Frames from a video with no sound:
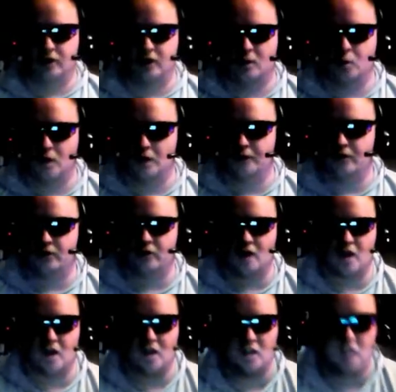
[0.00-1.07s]
it's like one of his
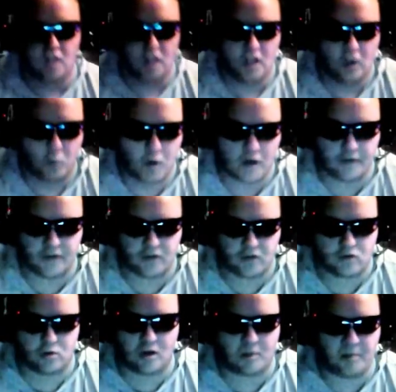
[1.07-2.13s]

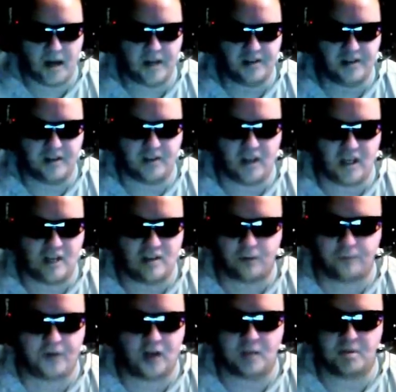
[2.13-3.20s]
true companions, and he
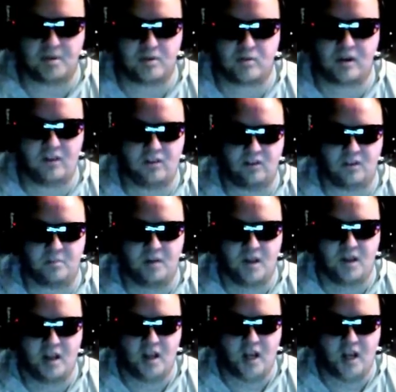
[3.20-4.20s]
just fucking betrays him.